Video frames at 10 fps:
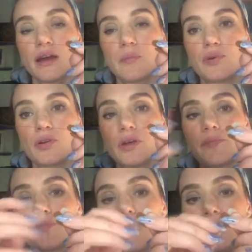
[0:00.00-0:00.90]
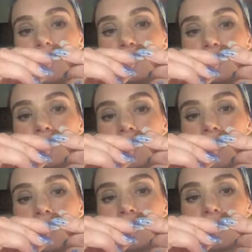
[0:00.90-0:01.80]
pull it, and then do it
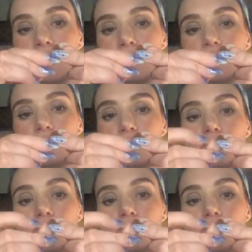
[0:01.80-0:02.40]
another time. So